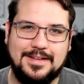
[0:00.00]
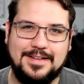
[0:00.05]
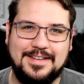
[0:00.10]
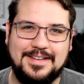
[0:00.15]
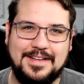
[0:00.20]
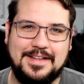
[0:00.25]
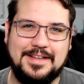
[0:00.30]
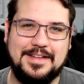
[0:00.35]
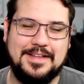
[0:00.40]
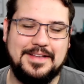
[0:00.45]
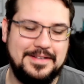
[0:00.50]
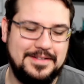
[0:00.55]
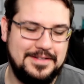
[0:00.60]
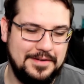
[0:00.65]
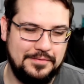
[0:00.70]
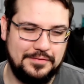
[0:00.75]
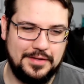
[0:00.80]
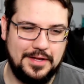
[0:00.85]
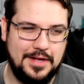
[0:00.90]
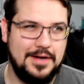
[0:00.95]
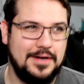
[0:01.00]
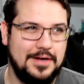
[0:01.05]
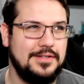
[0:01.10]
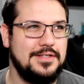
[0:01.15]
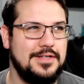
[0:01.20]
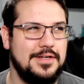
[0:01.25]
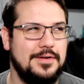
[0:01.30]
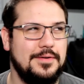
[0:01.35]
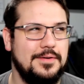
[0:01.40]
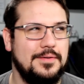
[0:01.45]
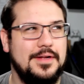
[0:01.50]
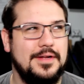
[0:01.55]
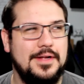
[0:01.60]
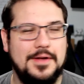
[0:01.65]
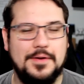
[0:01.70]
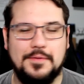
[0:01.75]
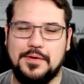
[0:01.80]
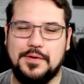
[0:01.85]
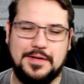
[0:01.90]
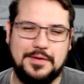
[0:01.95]
it's a vlog, so
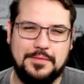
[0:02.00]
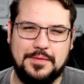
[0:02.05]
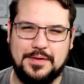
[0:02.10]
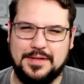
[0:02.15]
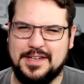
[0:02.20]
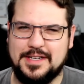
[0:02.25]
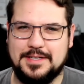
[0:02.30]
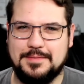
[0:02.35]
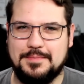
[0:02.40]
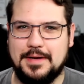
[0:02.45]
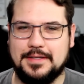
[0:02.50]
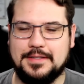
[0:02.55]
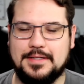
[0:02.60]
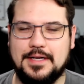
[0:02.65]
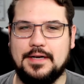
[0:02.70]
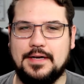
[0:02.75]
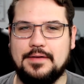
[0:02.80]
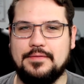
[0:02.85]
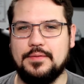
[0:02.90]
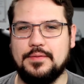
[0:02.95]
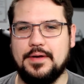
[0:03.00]
what do you really expect out of it,